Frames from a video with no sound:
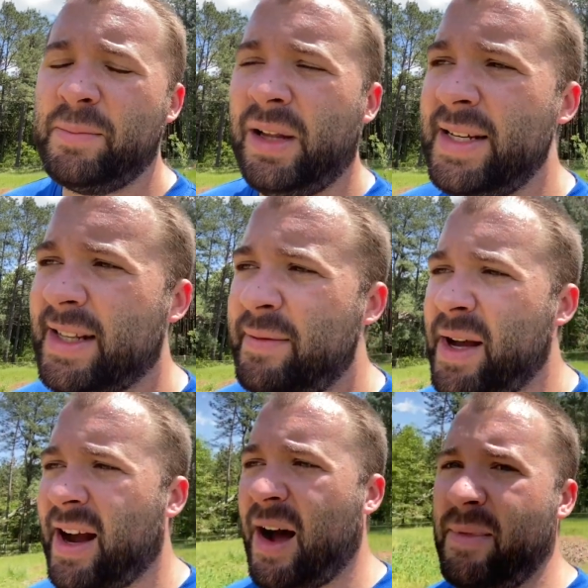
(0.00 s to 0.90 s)
please leave me
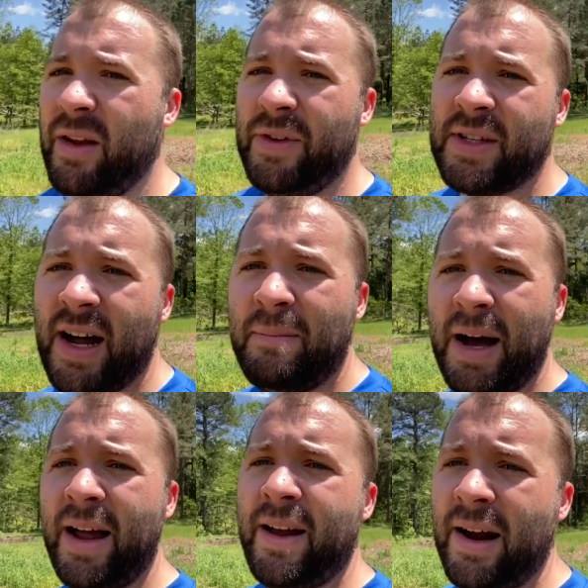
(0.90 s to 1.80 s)
a comment if you stop
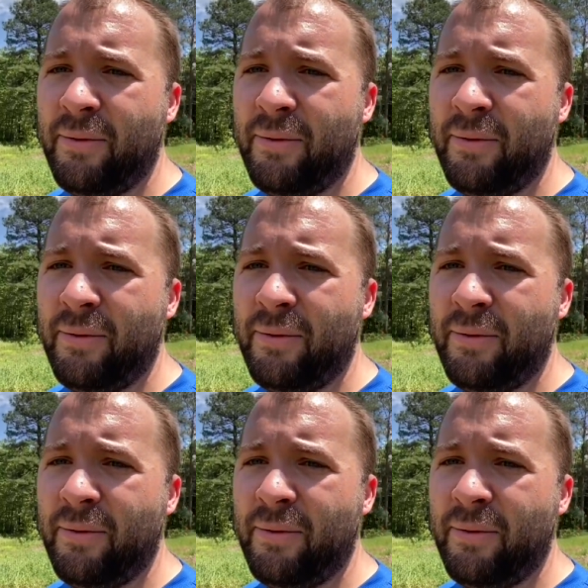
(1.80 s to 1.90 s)
by here.